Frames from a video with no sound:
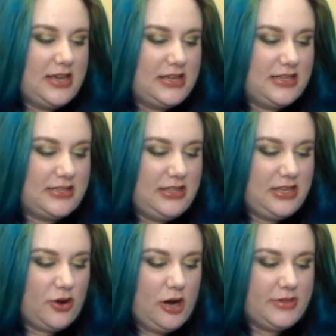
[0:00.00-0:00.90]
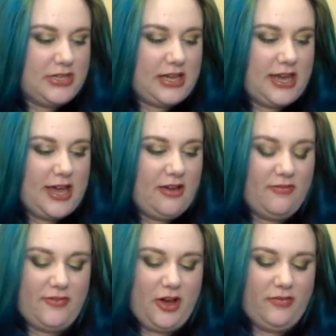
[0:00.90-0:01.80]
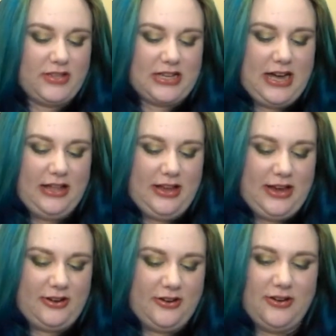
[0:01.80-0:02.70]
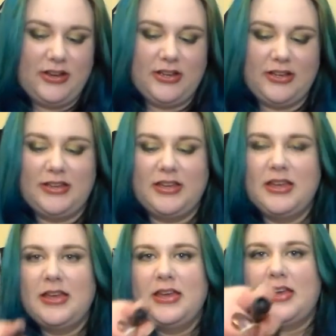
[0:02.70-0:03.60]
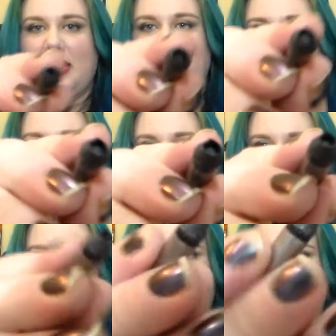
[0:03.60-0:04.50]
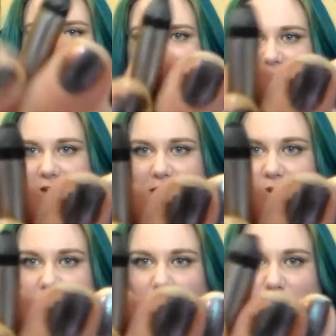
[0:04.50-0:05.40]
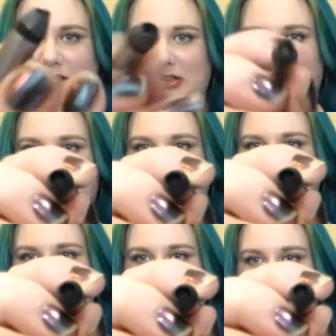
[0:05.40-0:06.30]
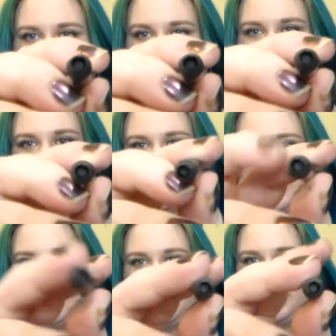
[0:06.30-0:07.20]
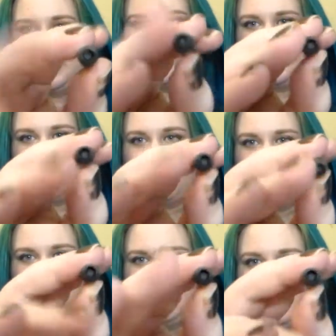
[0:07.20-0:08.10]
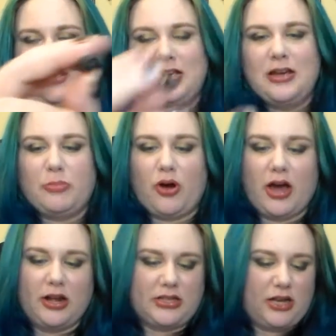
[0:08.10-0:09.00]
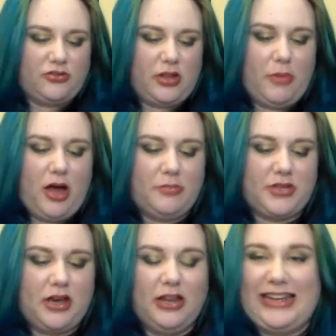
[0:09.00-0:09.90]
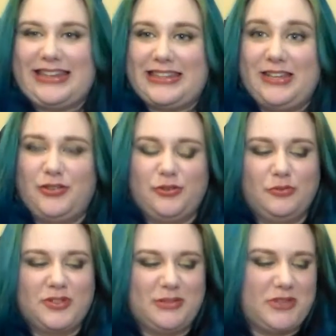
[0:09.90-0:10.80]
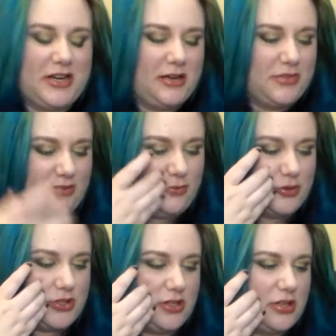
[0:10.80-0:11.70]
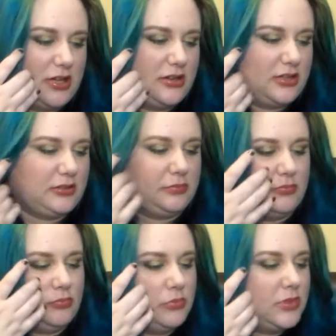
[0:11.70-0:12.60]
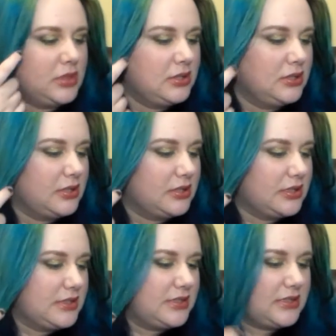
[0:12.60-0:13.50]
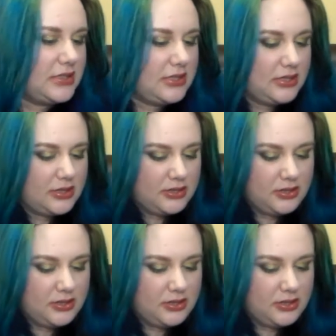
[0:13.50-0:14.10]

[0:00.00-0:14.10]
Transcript: It is the Urban Decay Velvet Eyeliner in Black Velvet. I got it all the way down, and then of course the product actually popped out, like they do sometimes, unfortunately. Let's see.